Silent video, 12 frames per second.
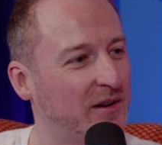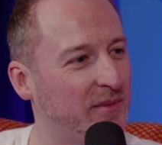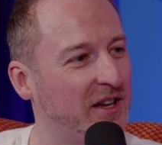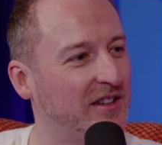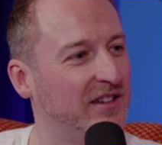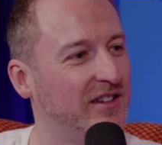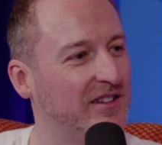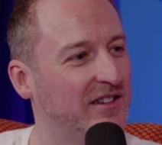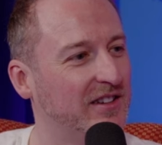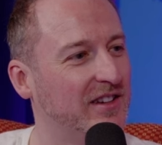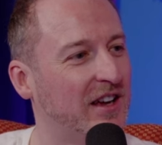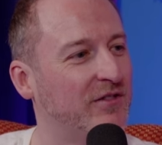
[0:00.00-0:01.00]
cremated
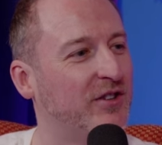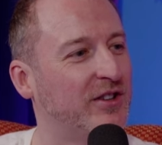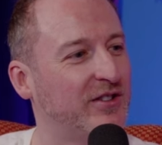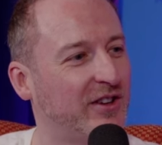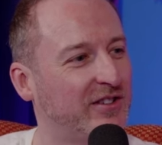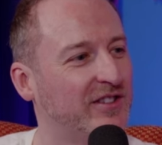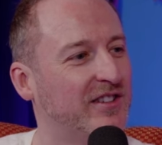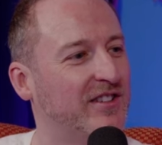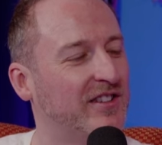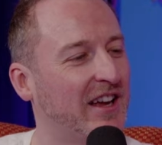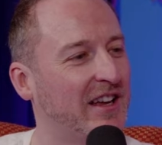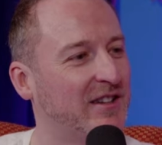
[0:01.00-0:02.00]
and returned
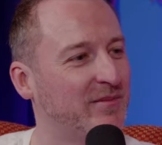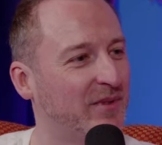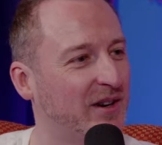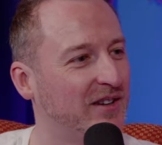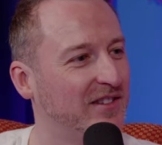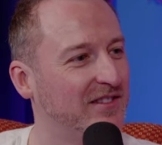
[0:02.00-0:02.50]
to Edinburgh.